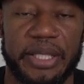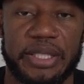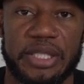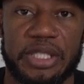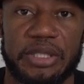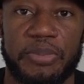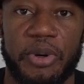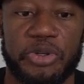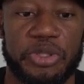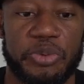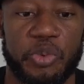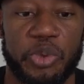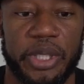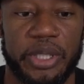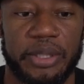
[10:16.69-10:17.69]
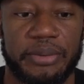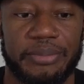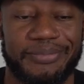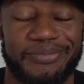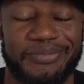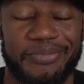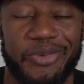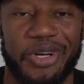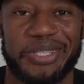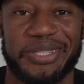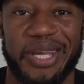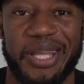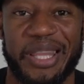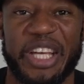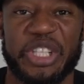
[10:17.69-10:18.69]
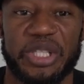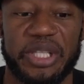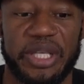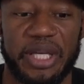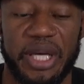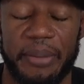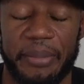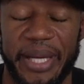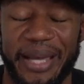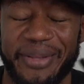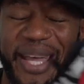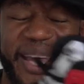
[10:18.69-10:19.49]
This is supposed to what are allegedly coming out.